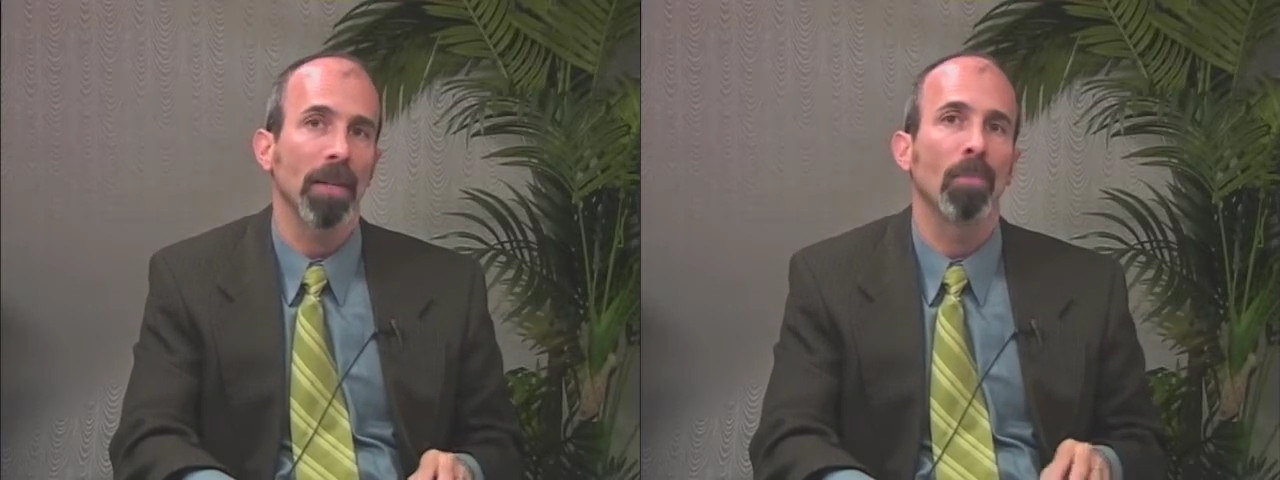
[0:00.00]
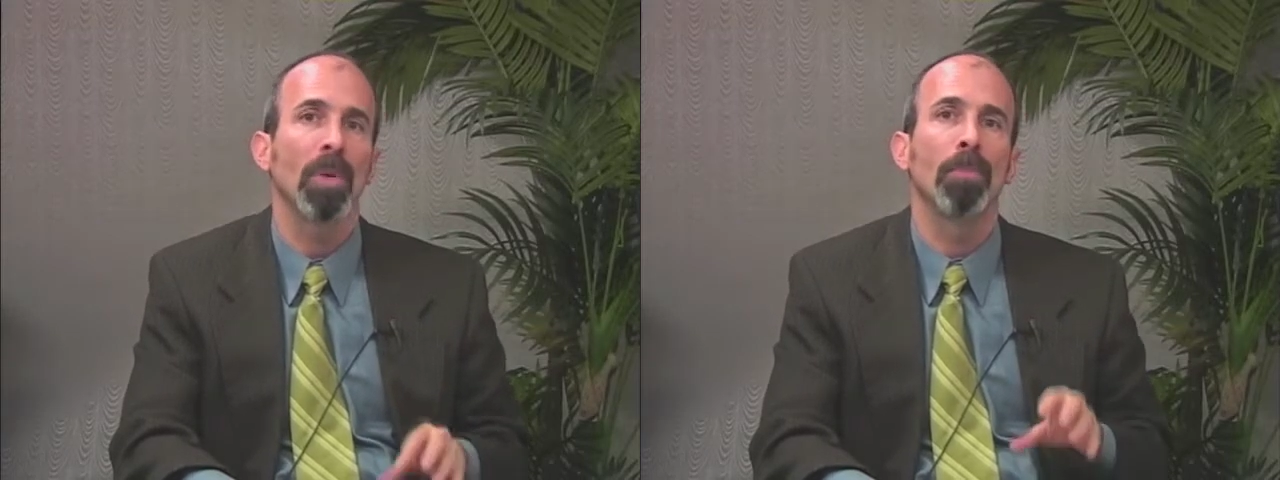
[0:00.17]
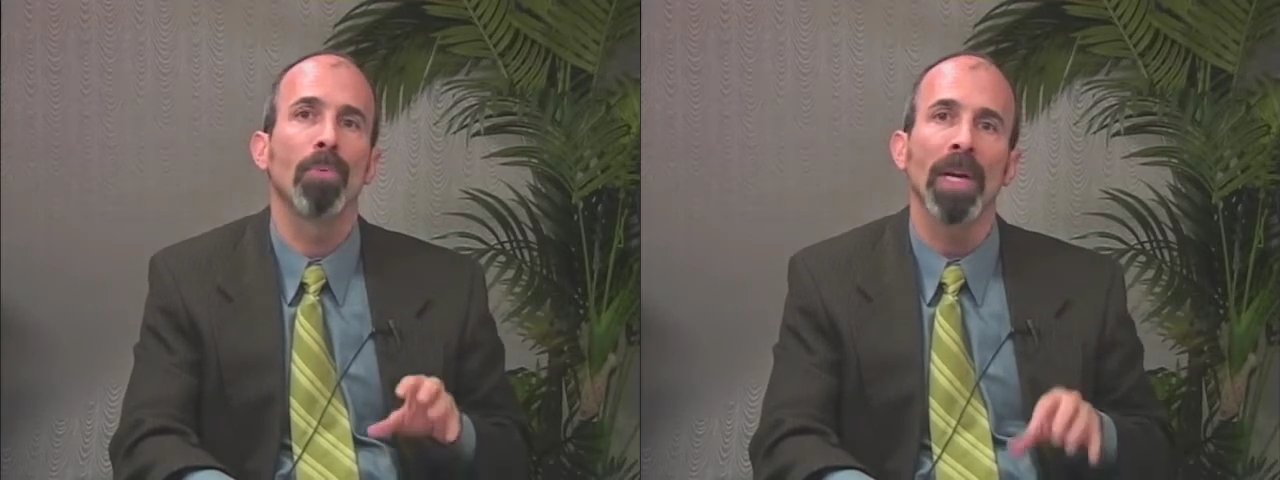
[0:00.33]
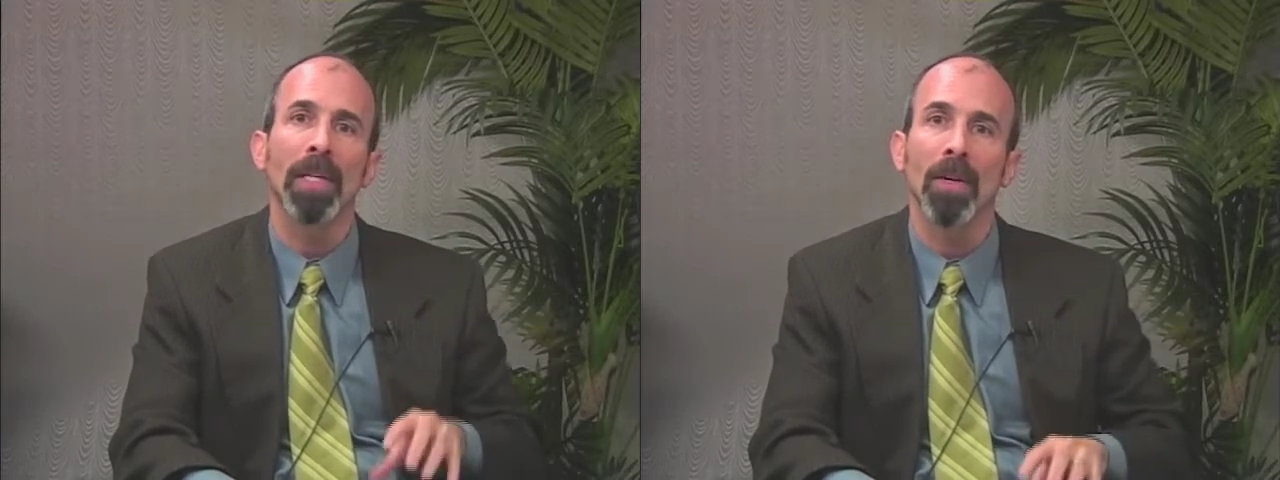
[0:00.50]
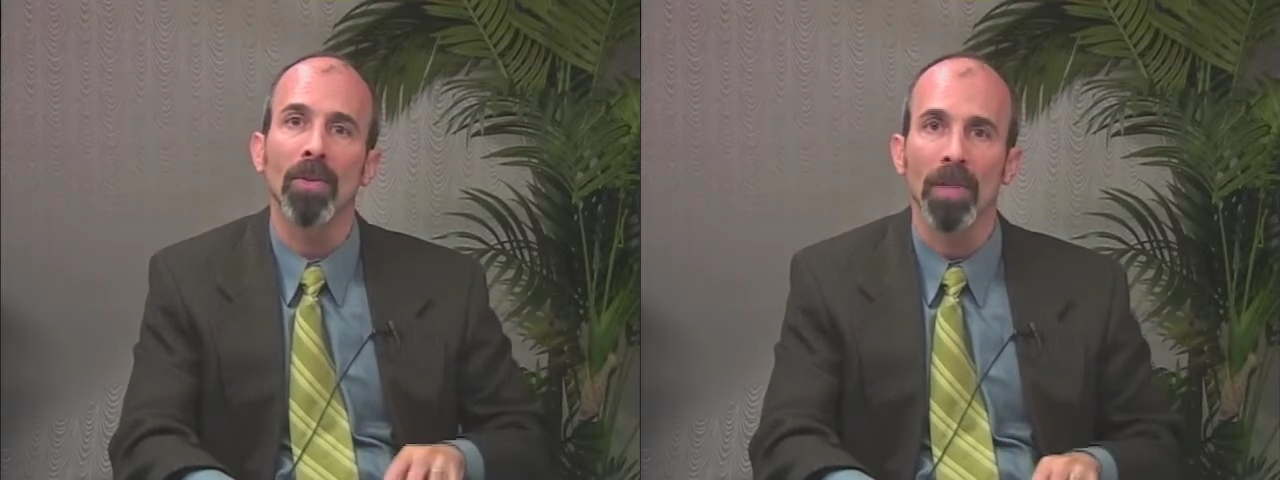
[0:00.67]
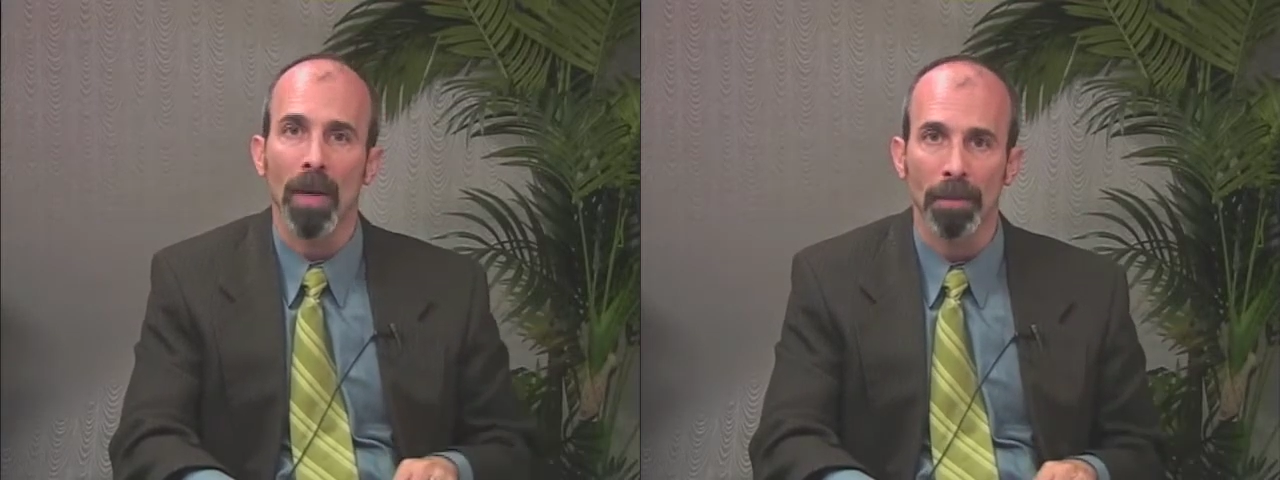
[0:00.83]
and we bring
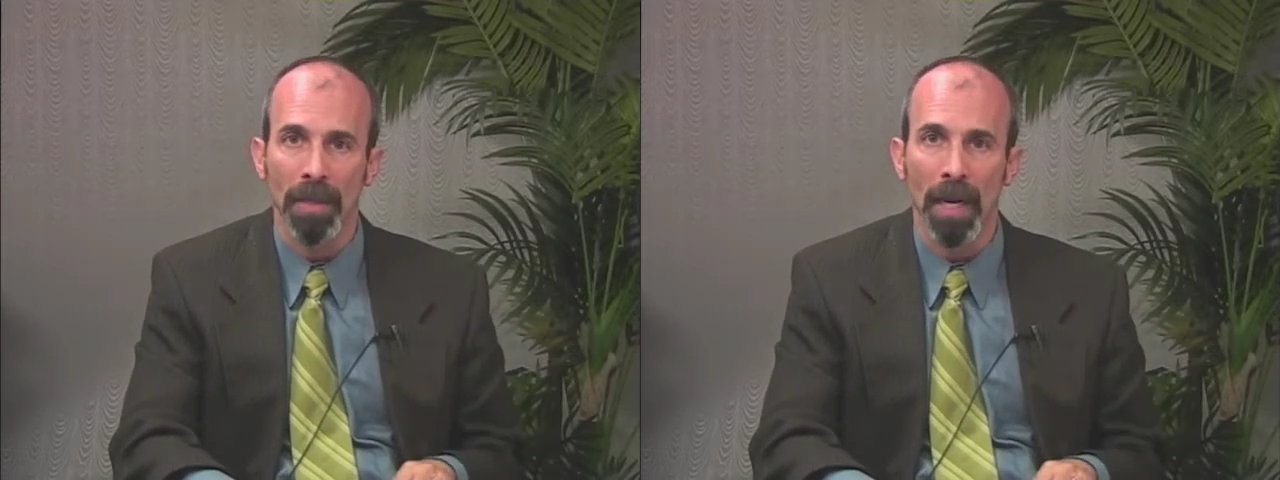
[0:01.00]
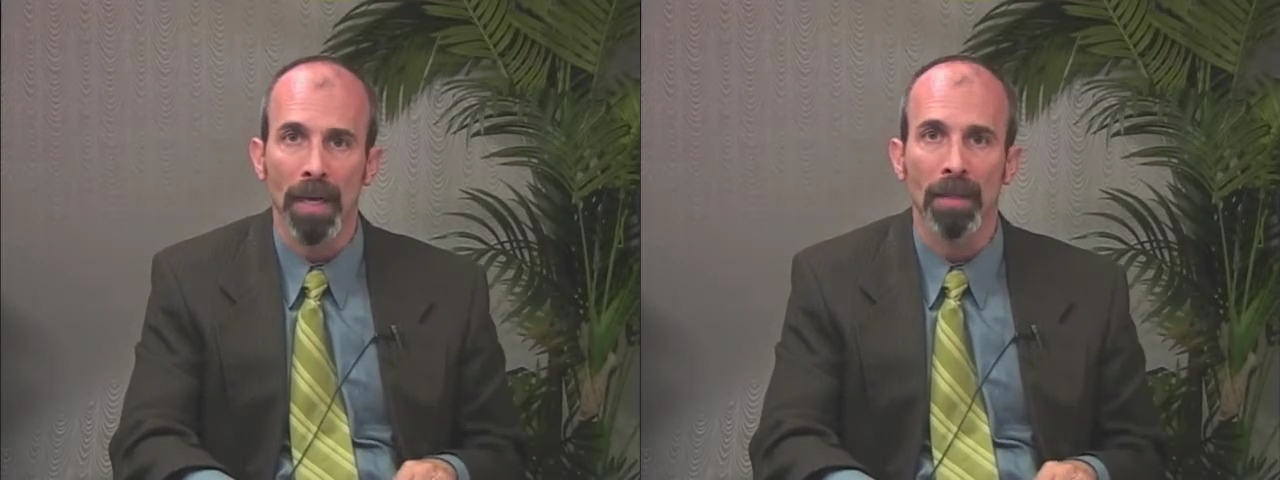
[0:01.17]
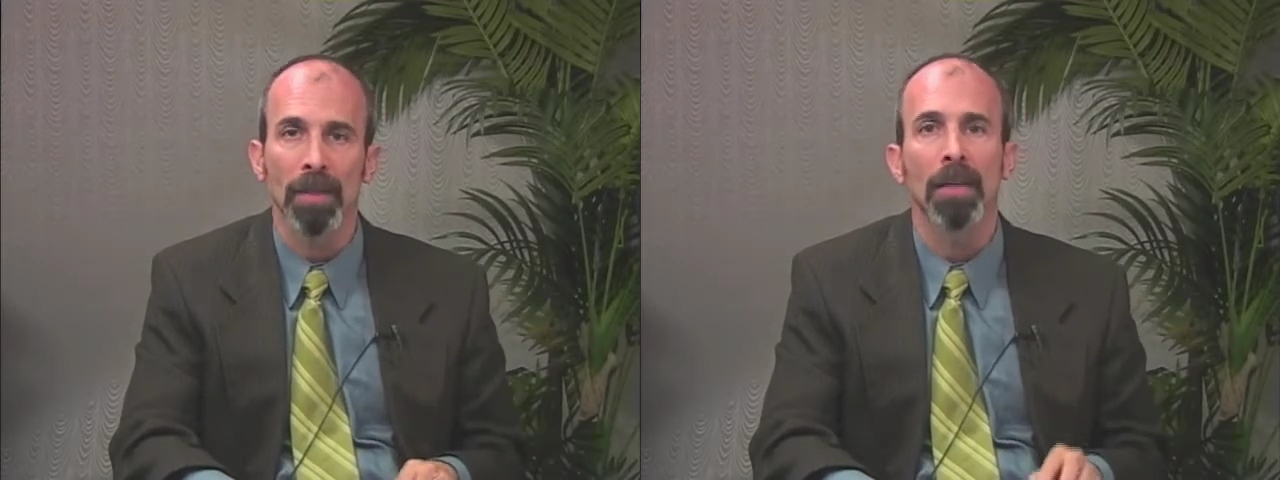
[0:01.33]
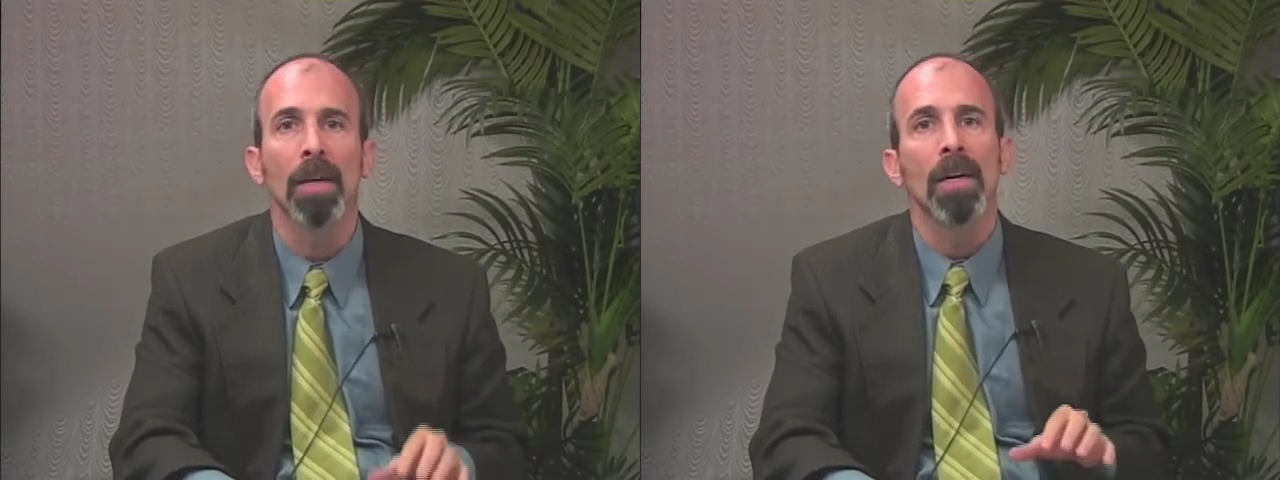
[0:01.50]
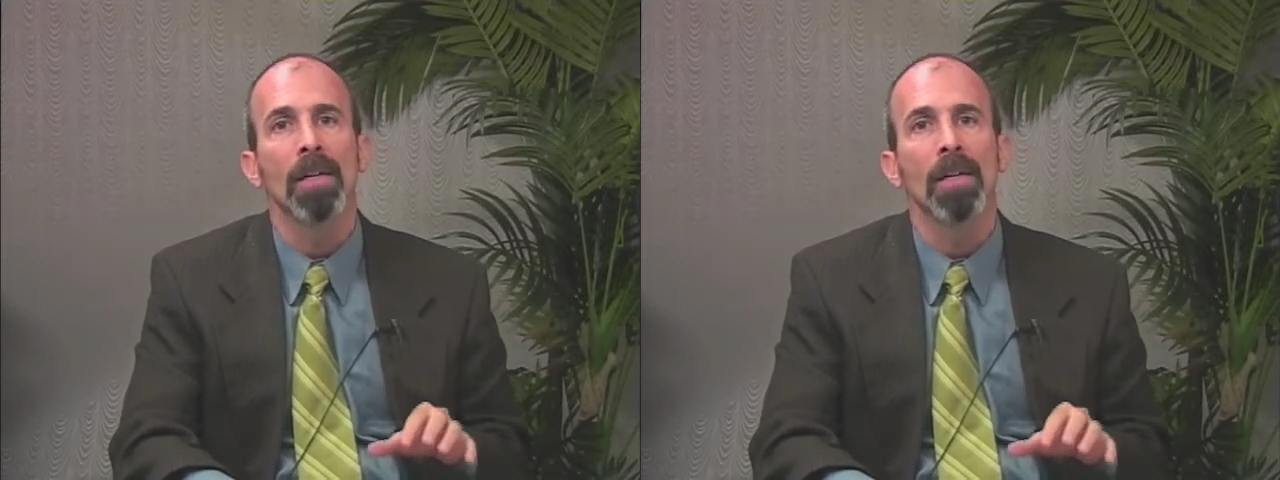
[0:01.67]
those updates